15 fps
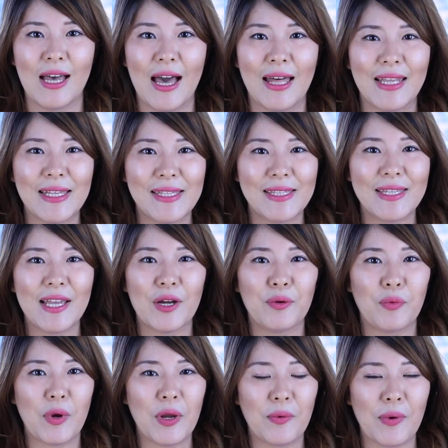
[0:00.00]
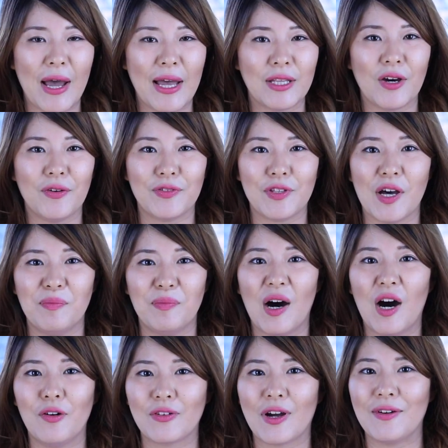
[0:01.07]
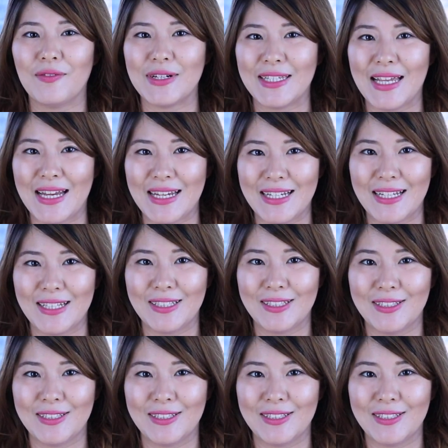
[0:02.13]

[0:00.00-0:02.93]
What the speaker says: Let's see a rewrite of the above conversation.